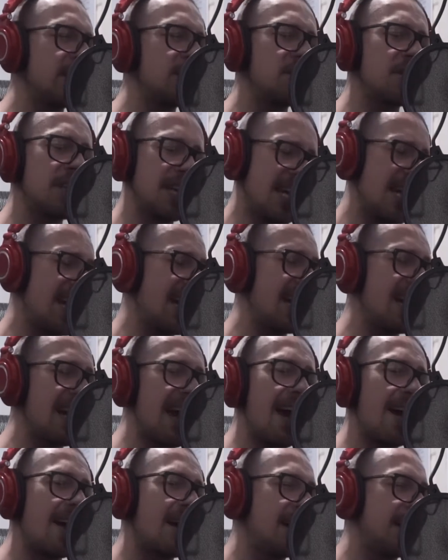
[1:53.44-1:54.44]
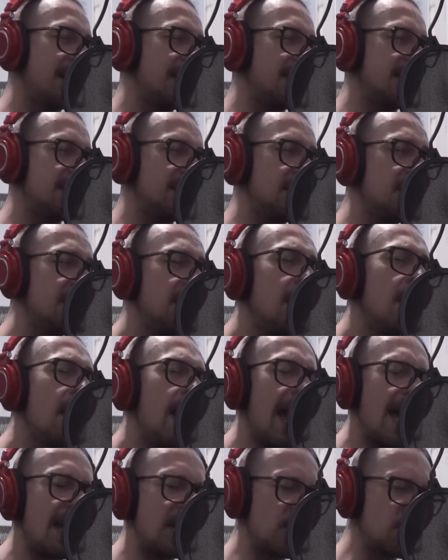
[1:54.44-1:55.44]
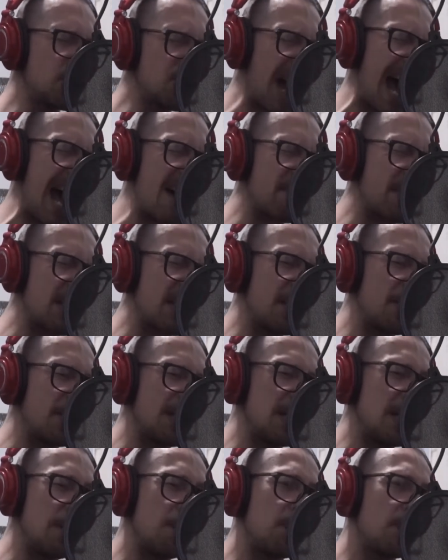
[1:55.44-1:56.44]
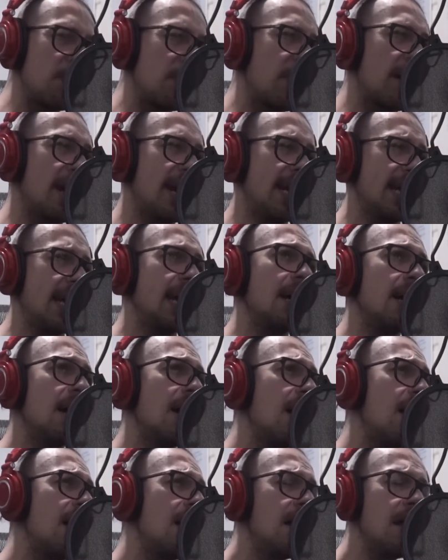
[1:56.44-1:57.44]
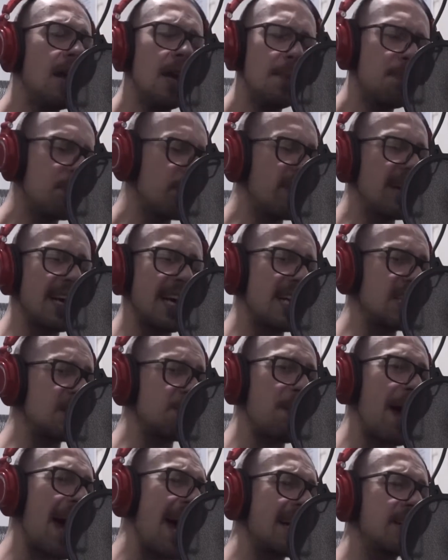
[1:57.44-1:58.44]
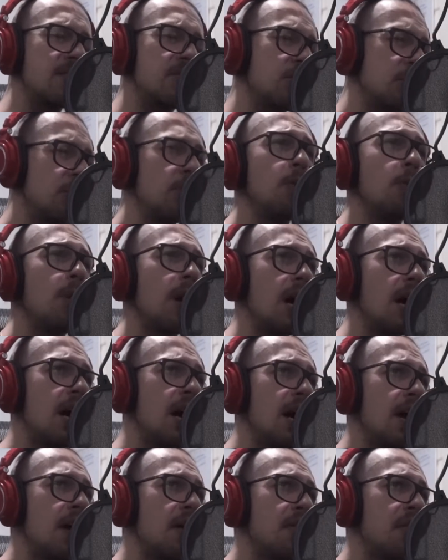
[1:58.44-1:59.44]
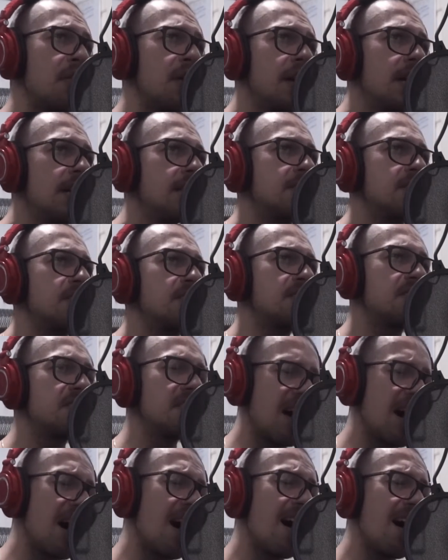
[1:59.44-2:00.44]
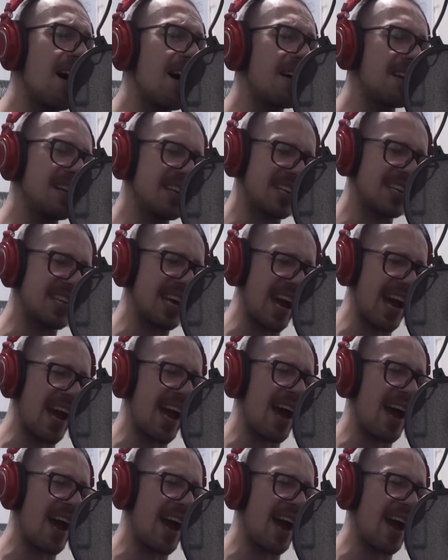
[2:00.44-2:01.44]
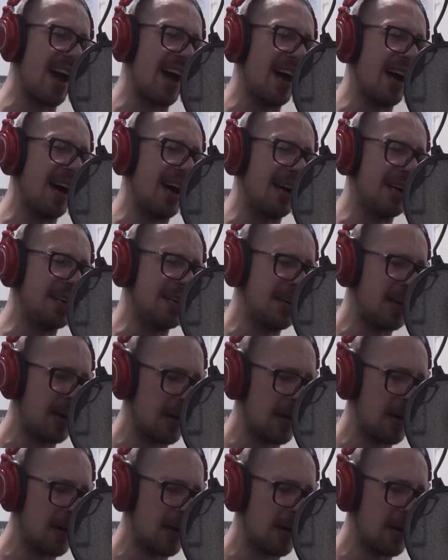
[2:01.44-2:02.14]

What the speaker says: the end, and gravity will bring us back to Earth to start again.